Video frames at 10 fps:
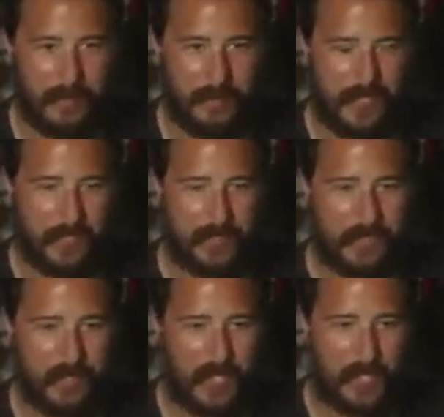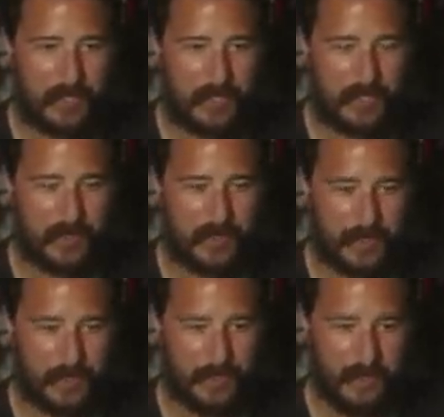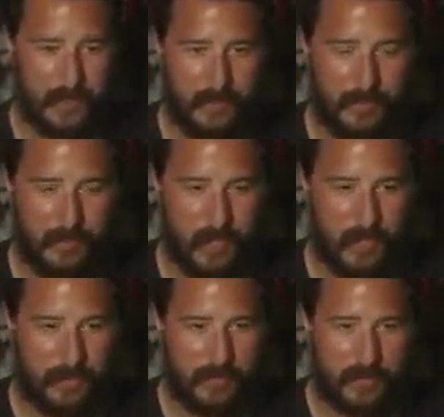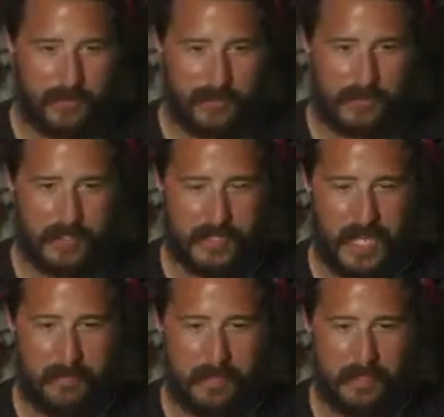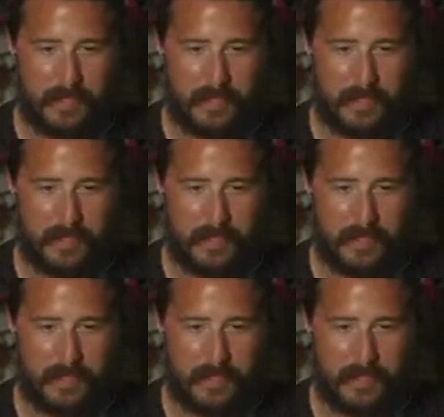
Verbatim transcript: That is clutch. The vault. Because he had me.